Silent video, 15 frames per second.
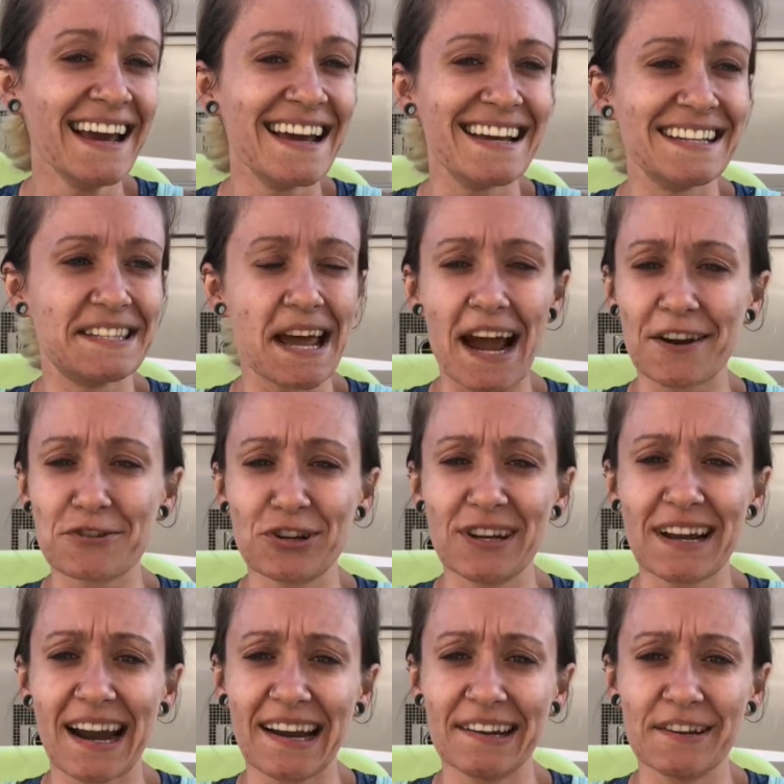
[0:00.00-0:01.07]
it's actually
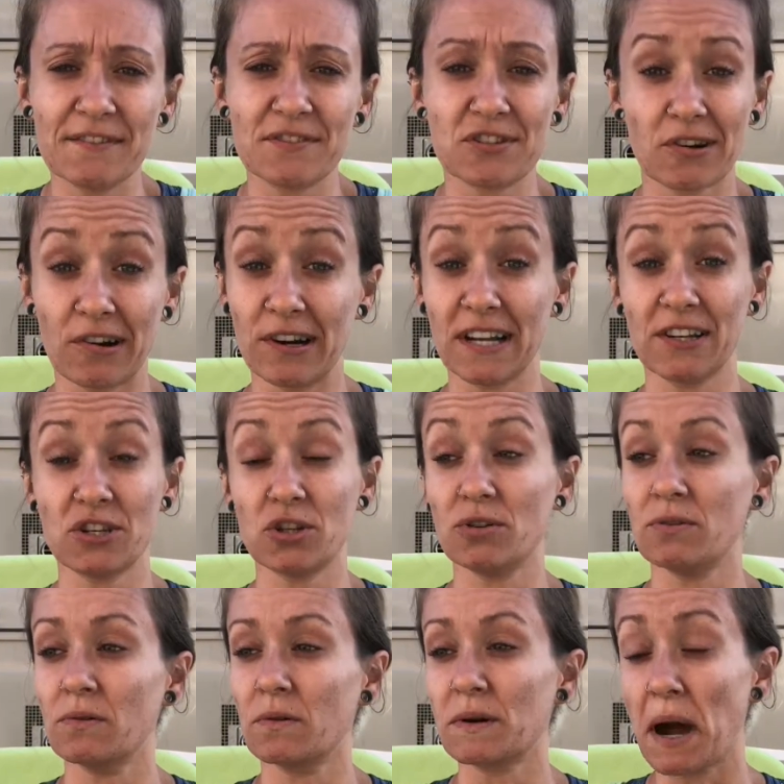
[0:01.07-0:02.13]
kind of starting
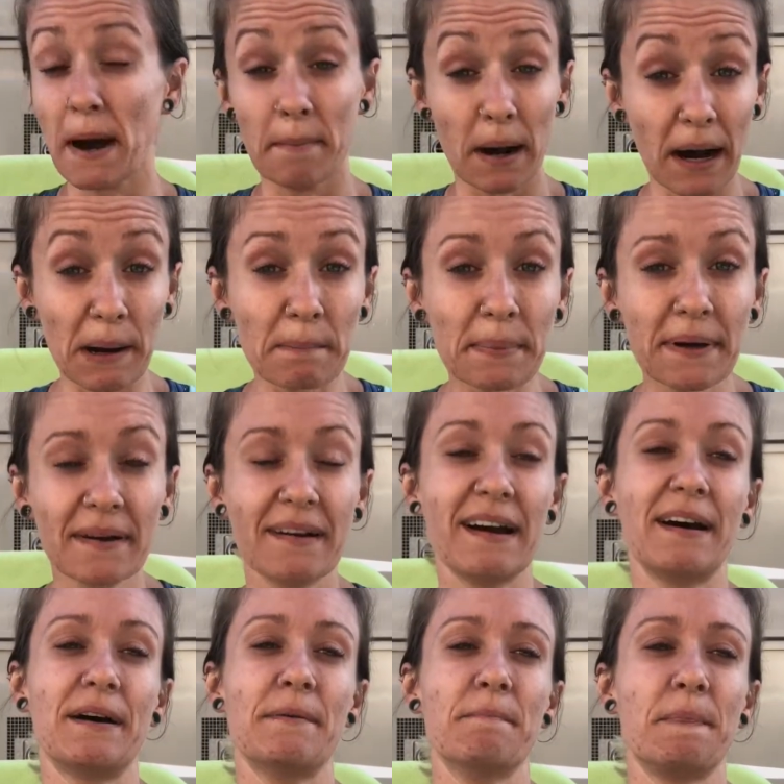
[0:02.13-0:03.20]
to come up
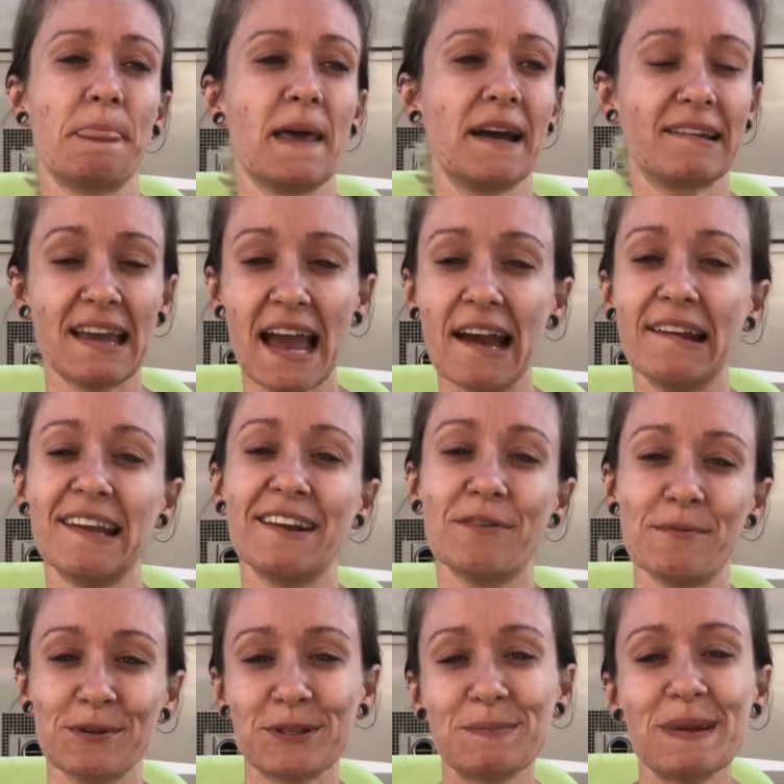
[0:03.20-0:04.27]
again and
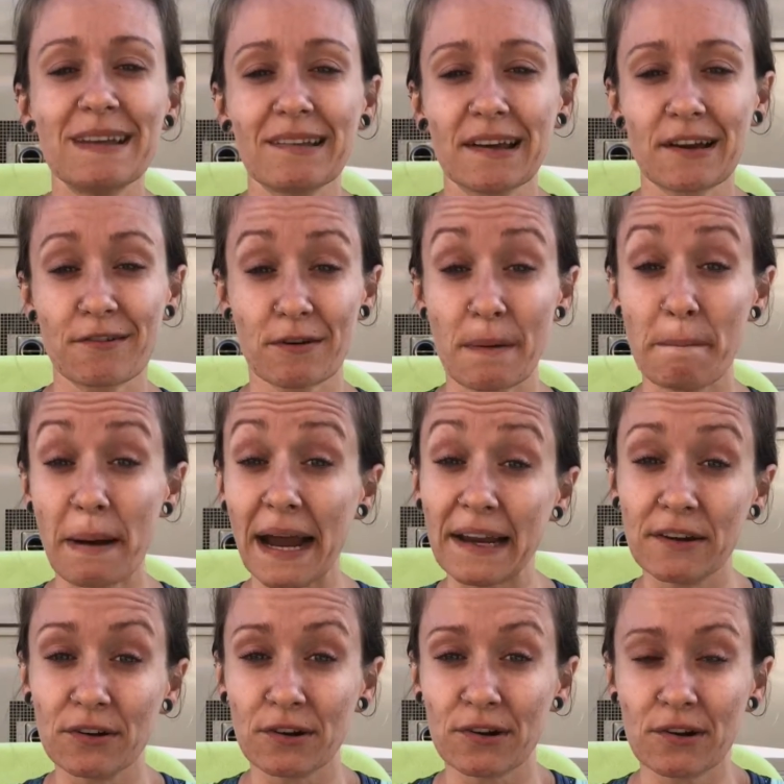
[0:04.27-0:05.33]
almost be like a
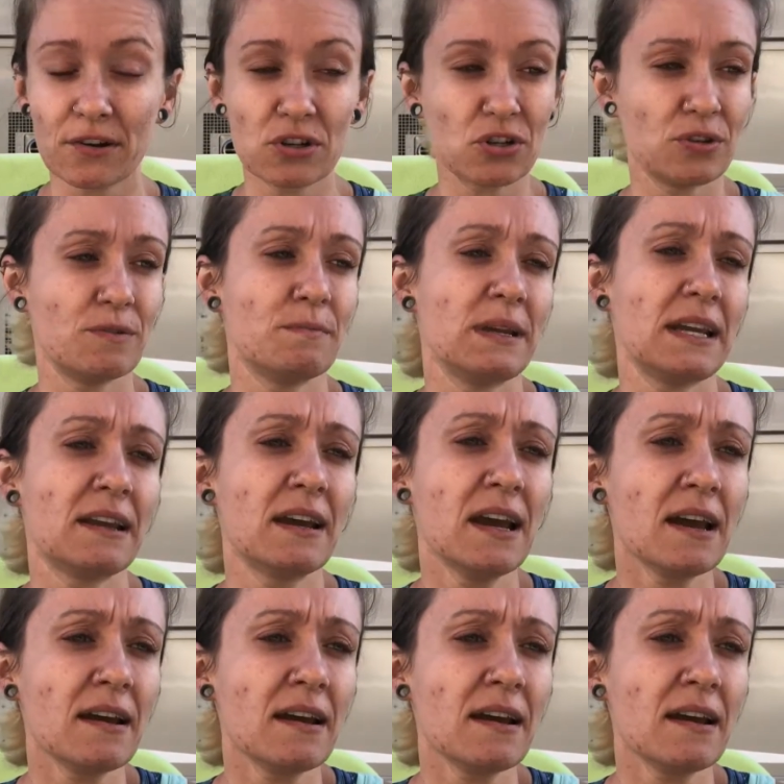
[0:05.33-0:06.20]
reminder to me.